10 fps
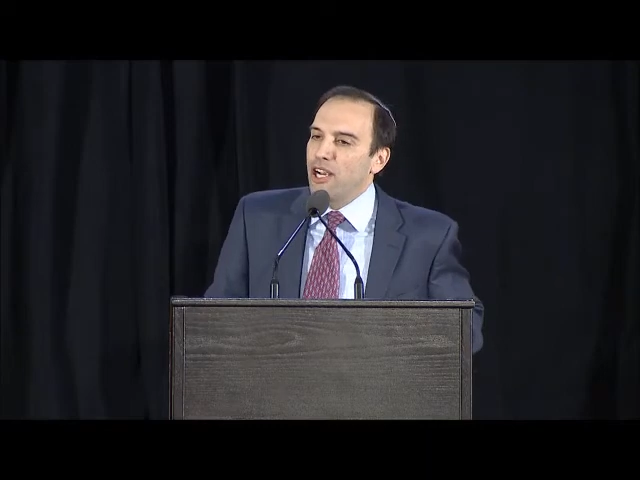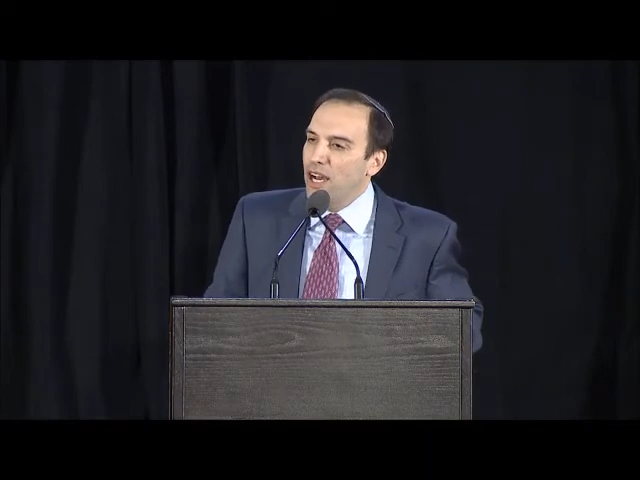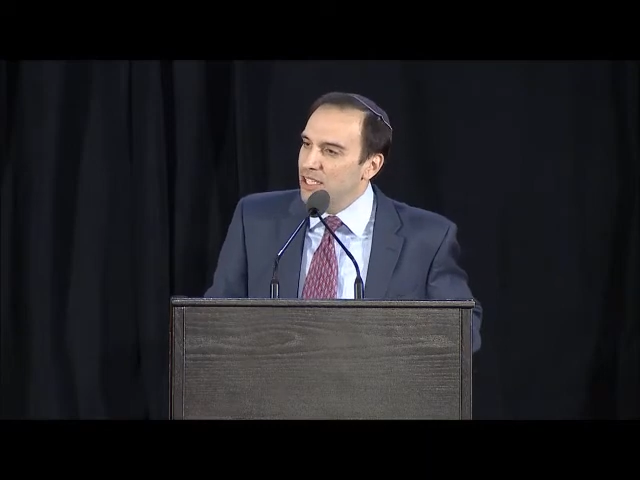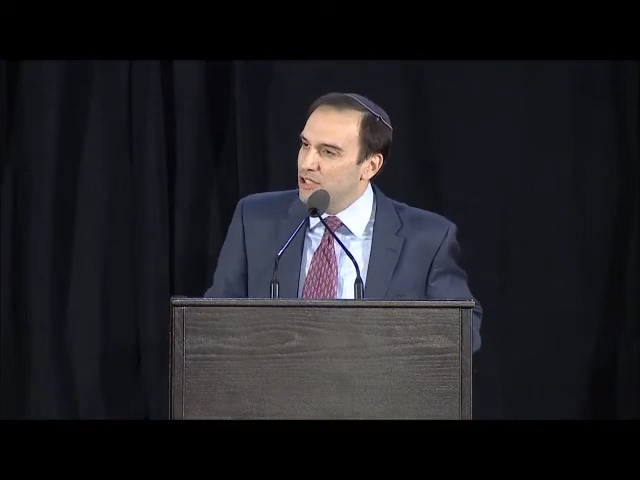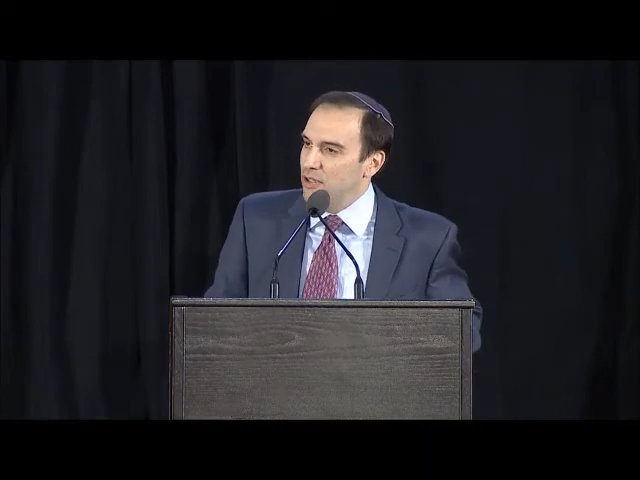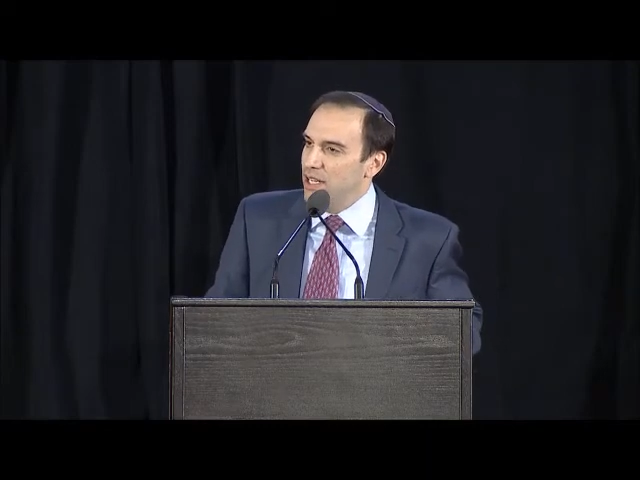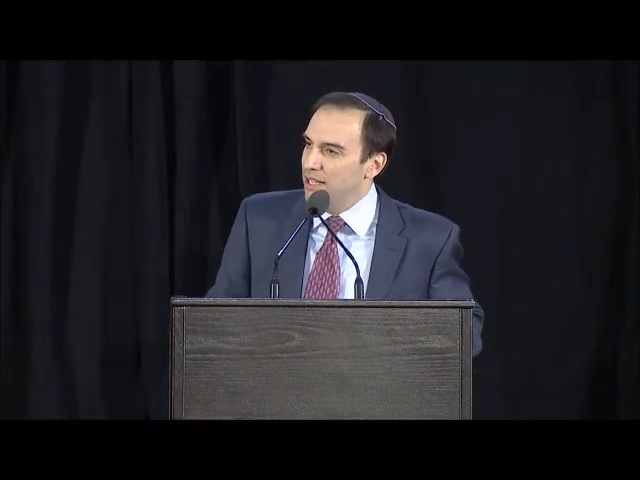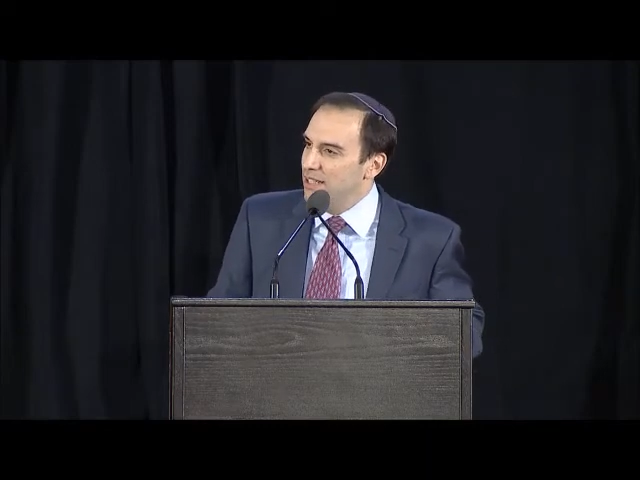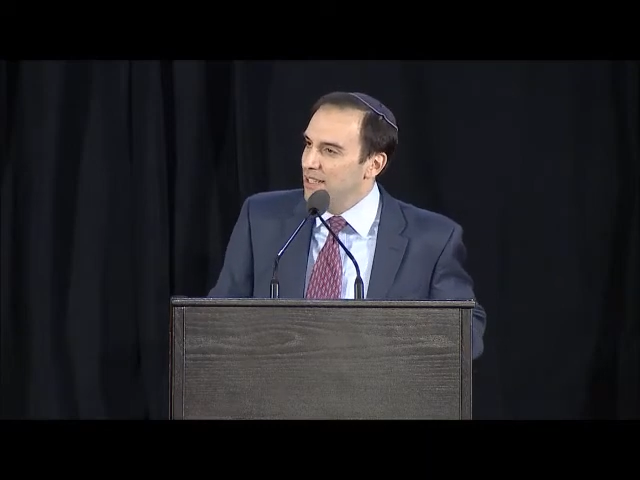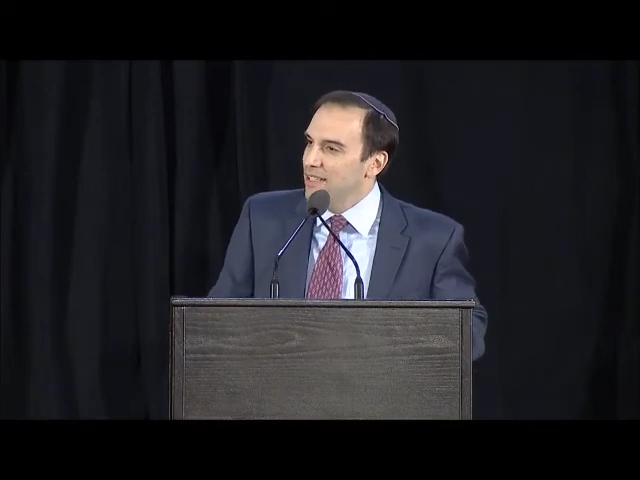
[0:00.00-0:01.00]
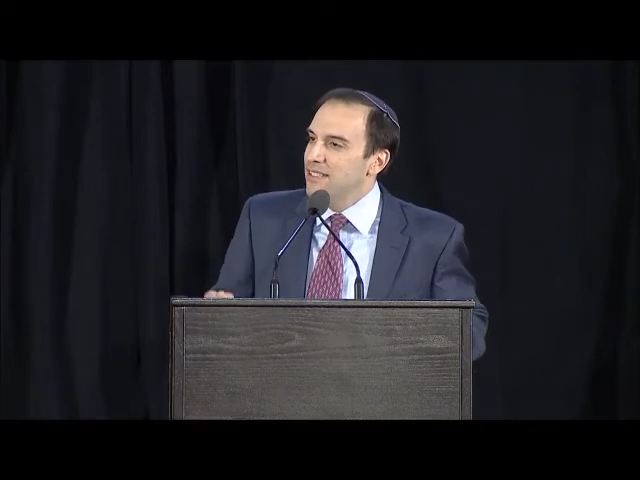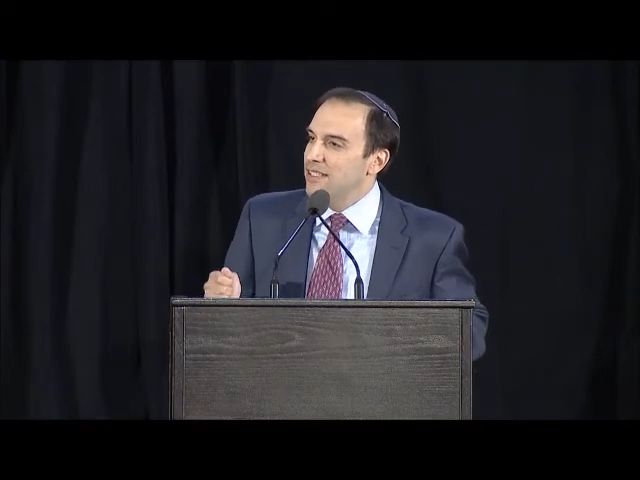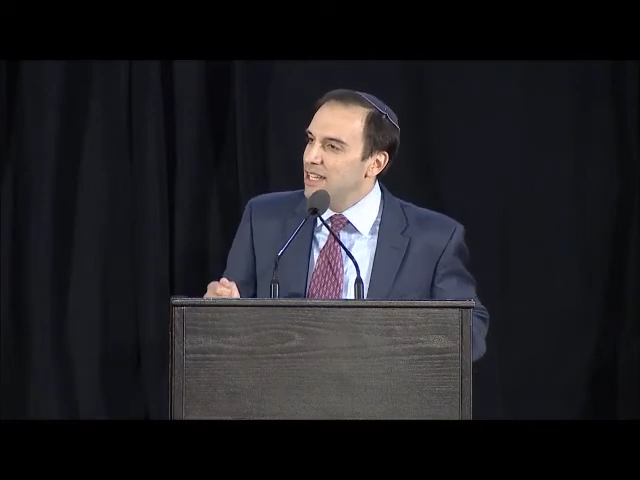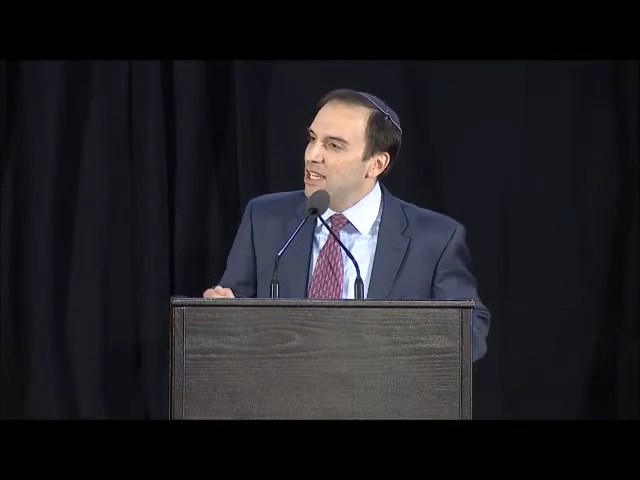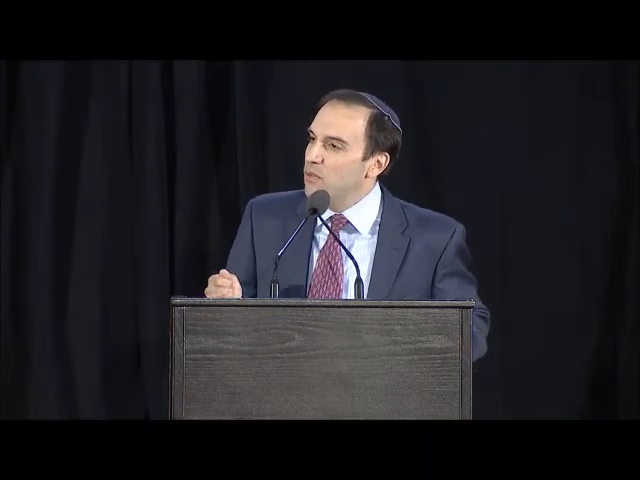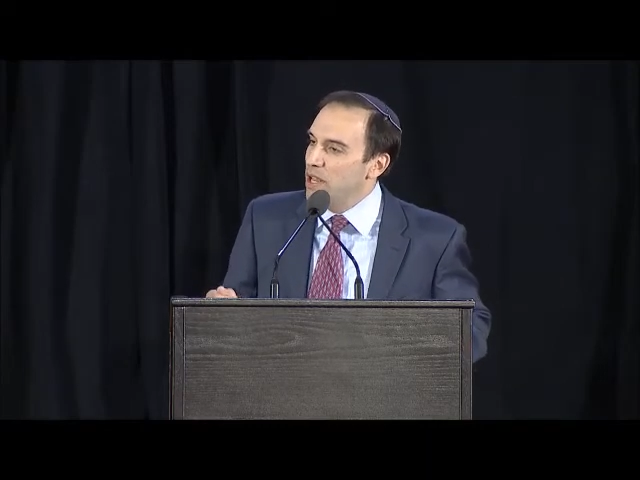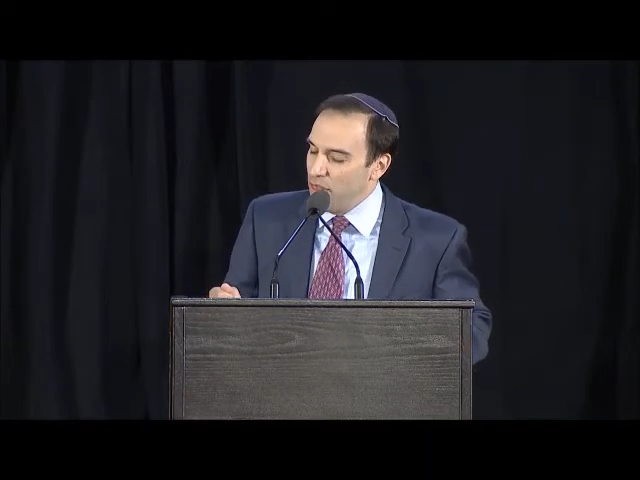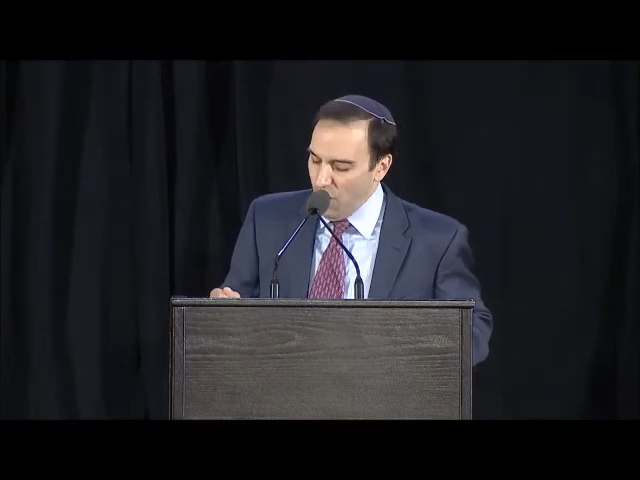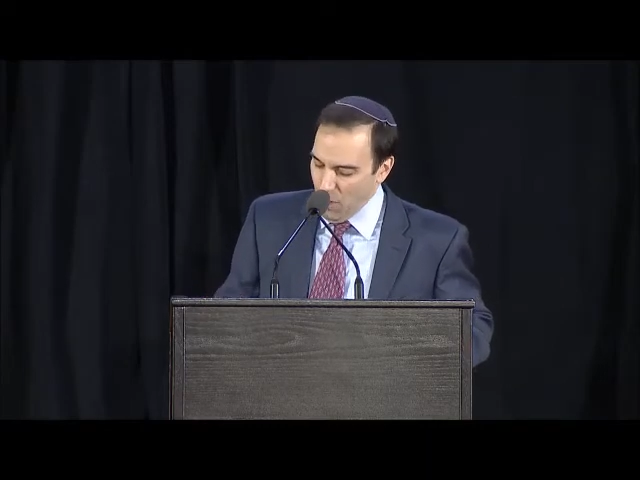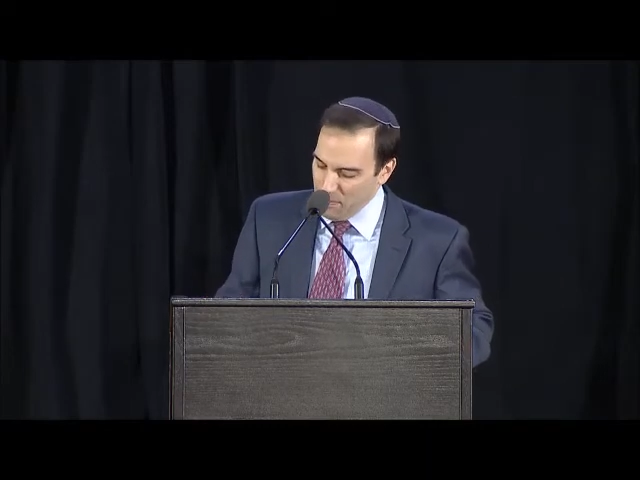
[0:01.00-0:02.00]
country, stick
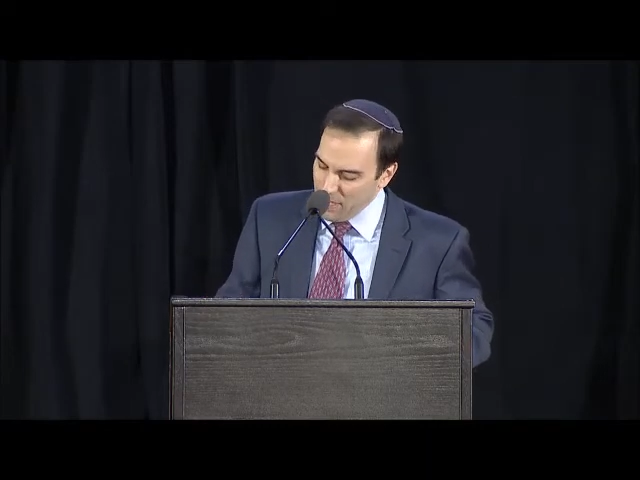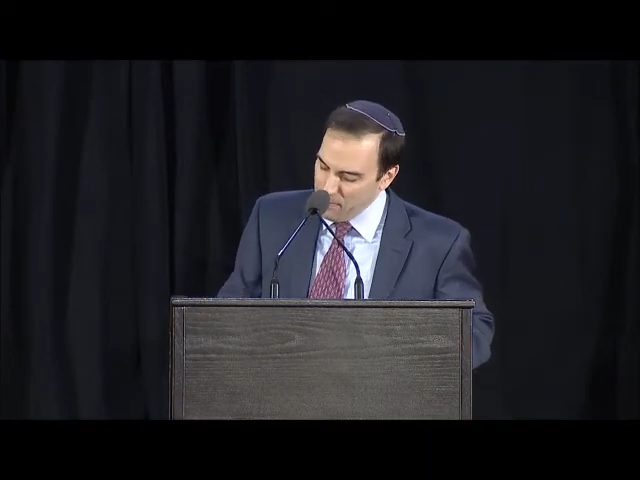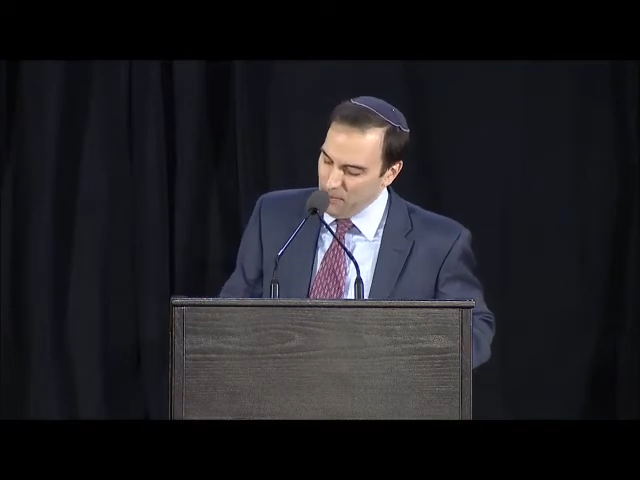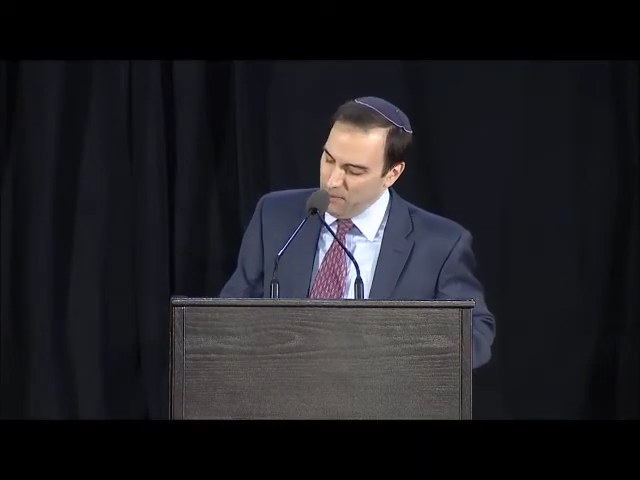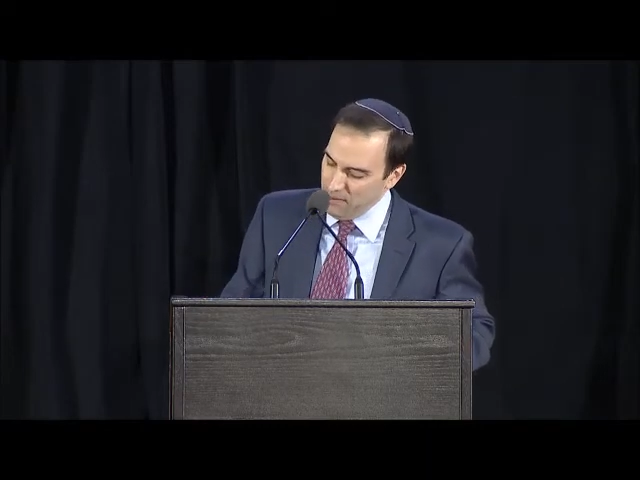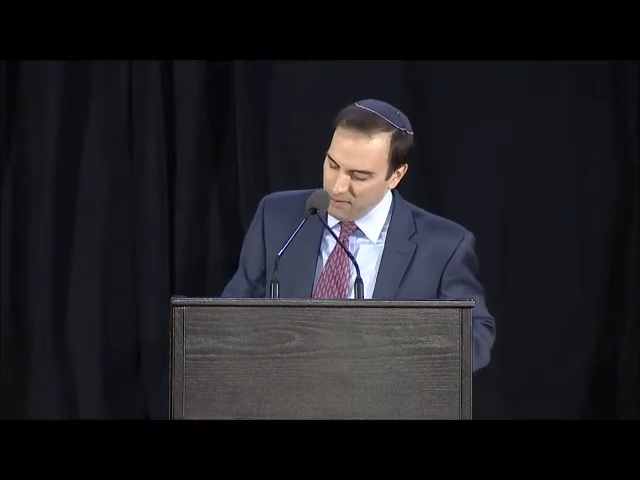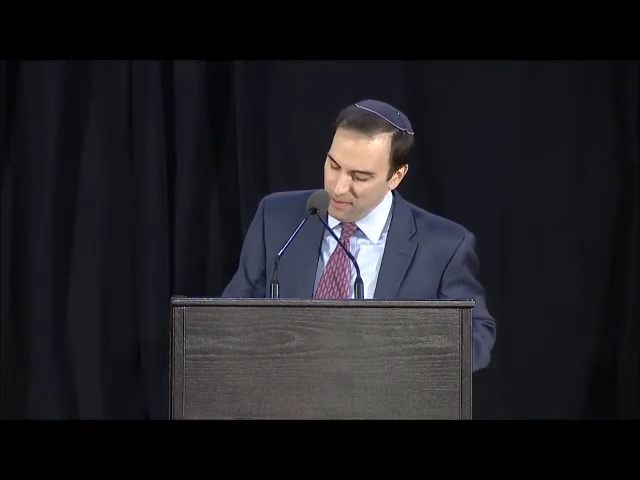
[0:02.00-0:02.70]
with our people,